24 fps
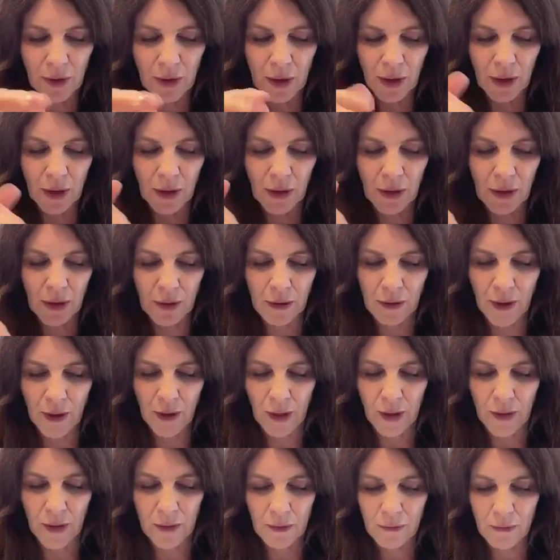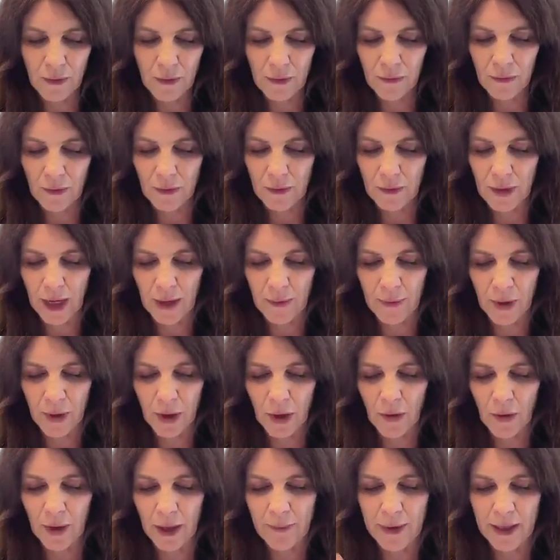the labor
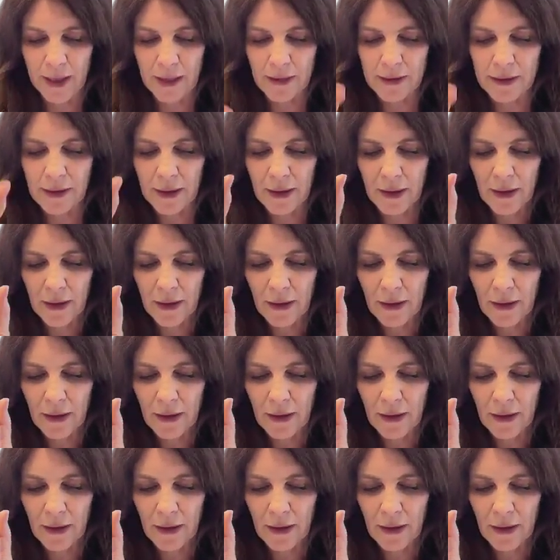agreements,